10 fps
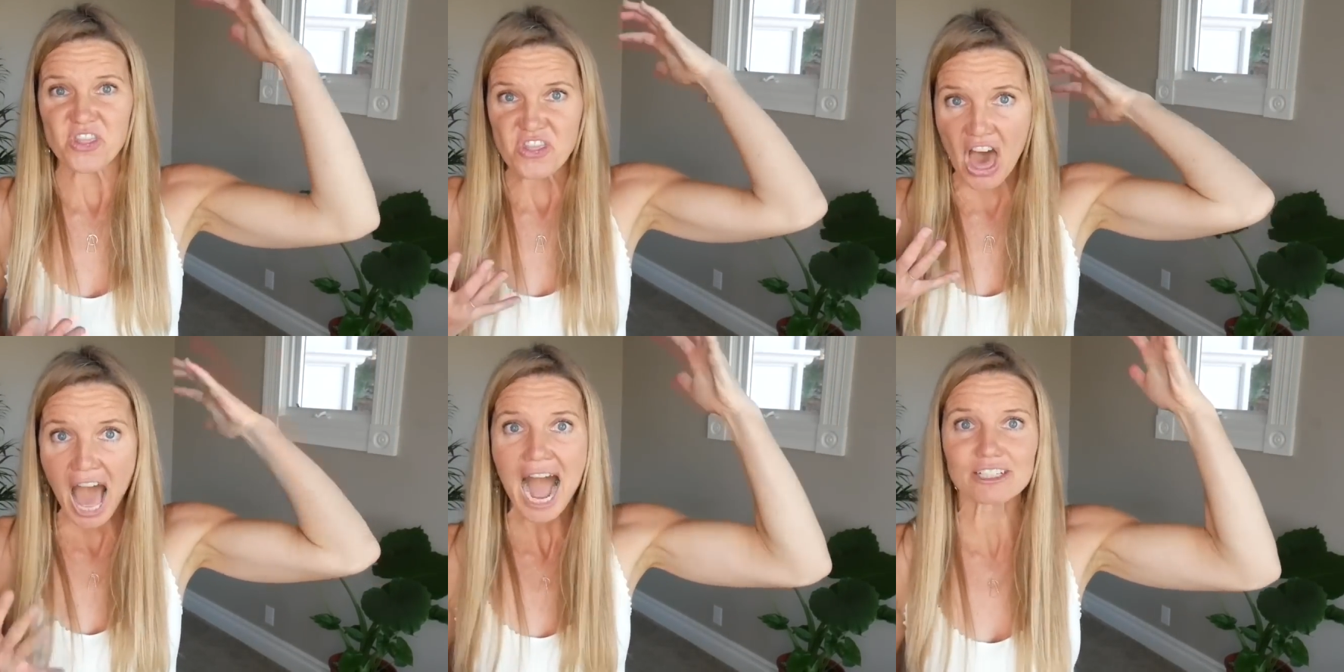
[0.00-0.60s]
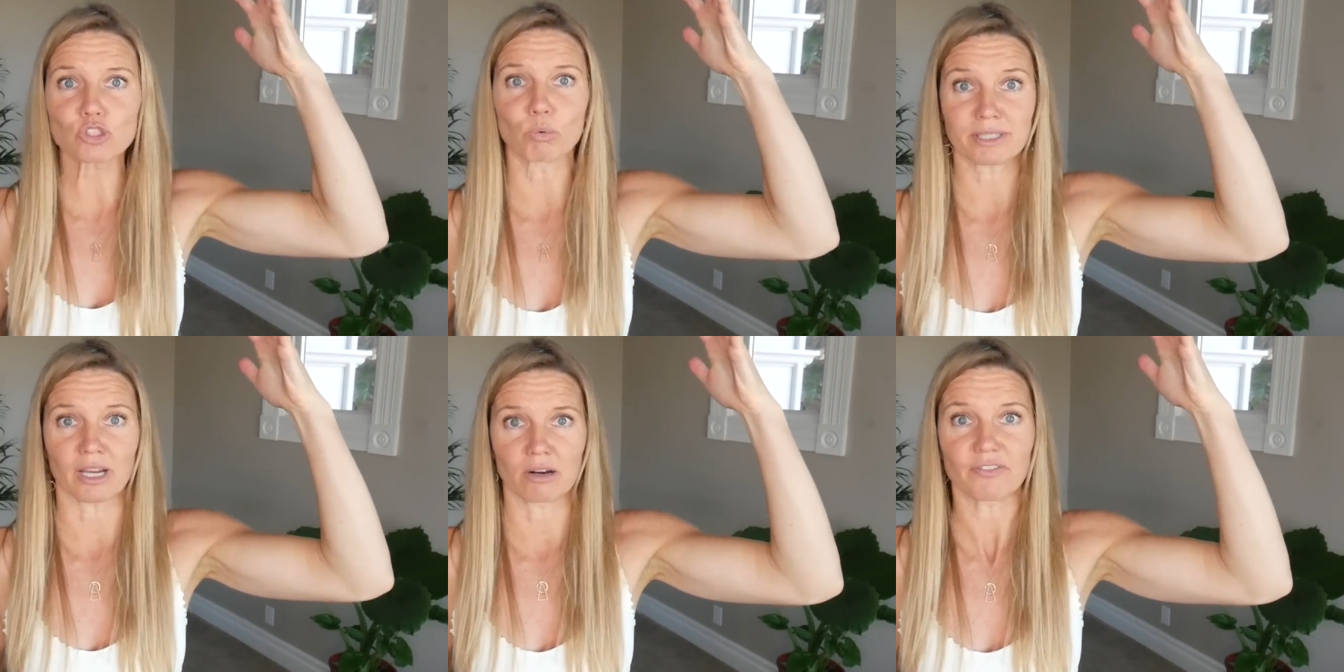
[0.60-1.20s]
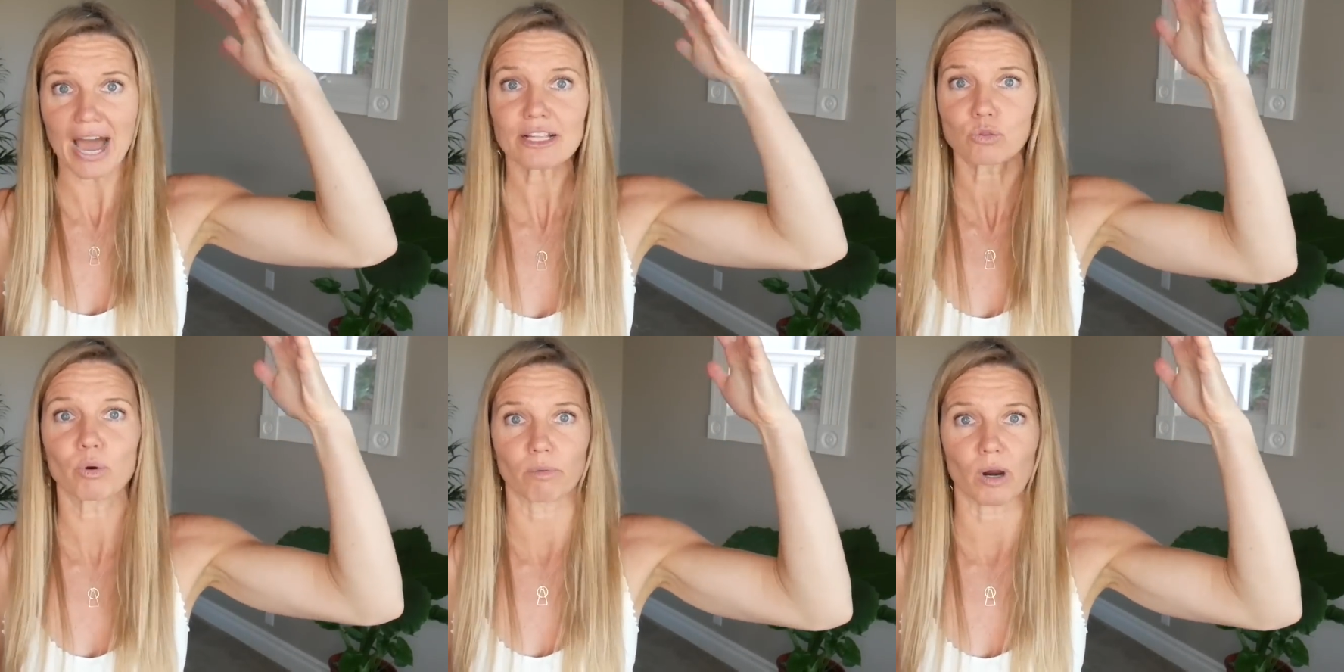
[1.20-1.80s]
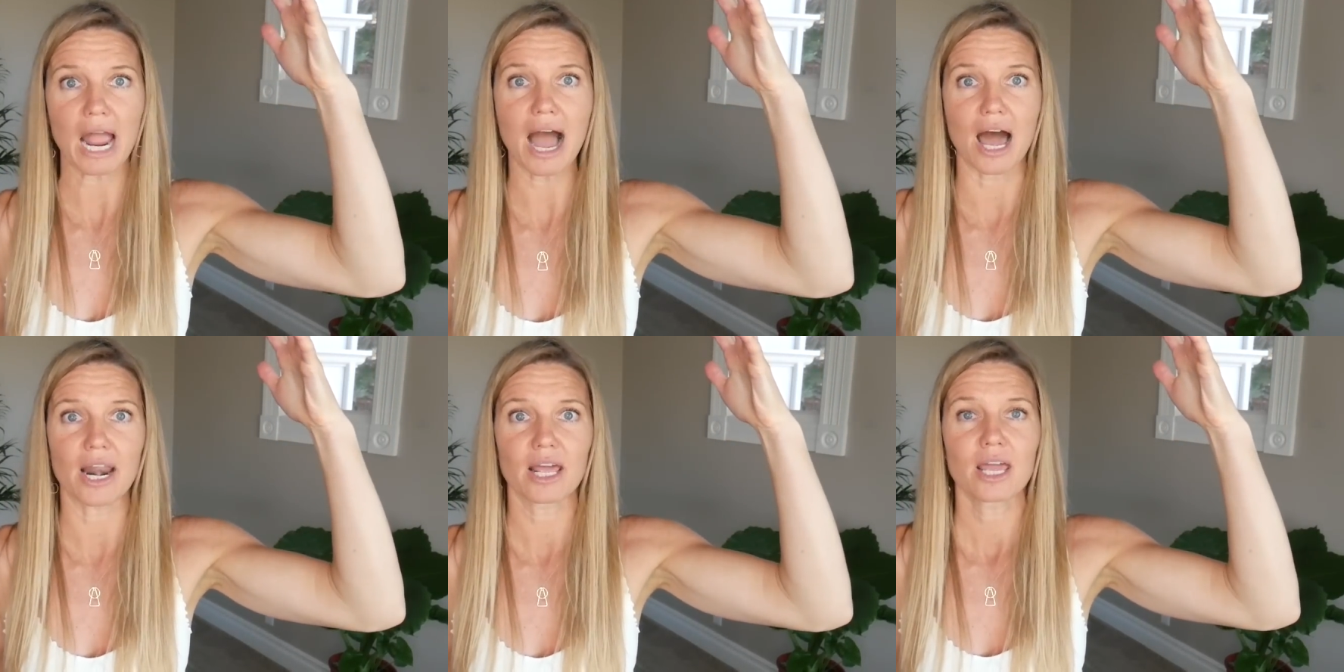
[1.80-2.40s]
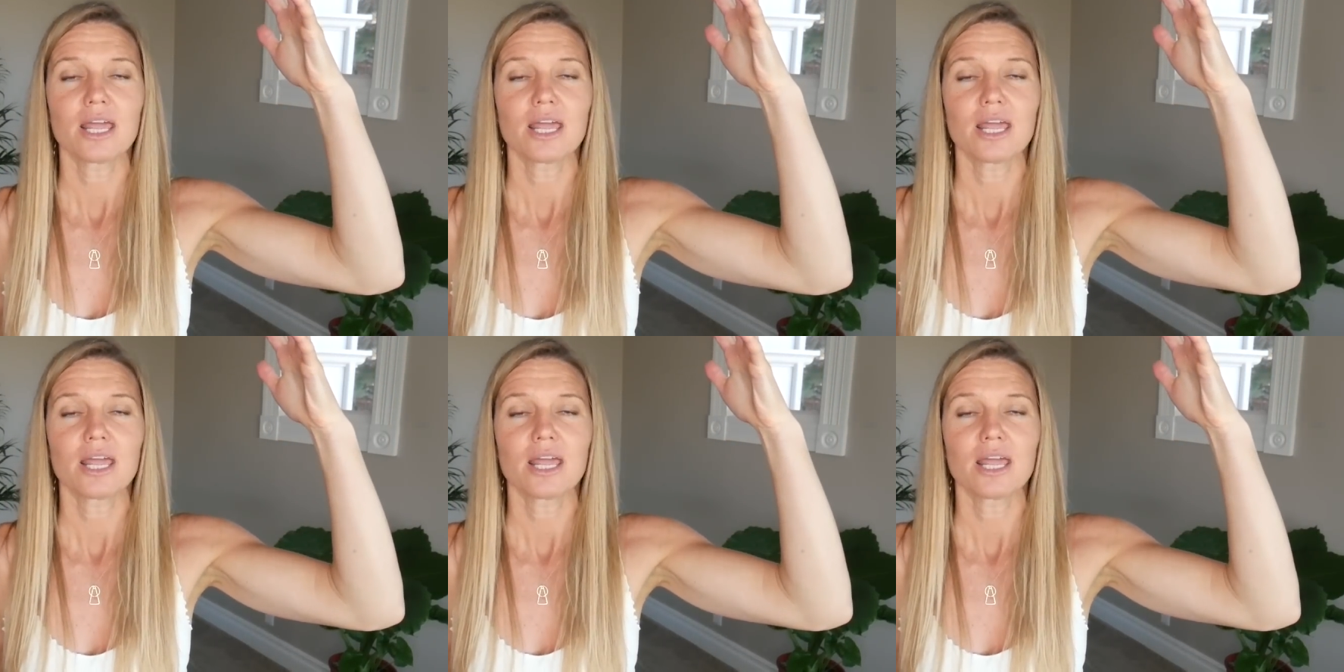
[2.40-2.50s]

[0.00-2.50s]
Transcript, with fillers: That's what's on, that's where we're at.